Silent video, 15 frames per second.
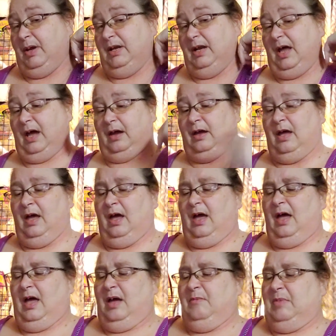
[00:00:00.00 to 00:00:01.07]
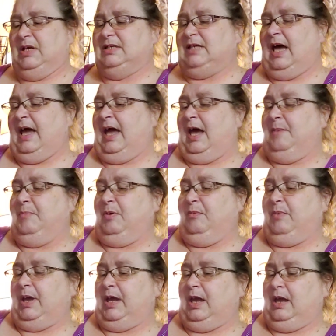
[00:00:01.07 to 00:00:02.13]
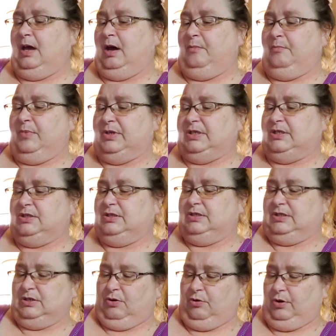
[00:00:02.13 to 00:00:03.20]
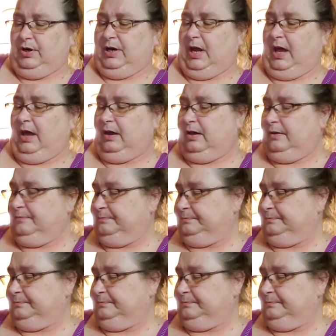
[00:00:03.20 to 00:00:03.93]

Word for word: of my neck. Because I have been waking up with sore neck.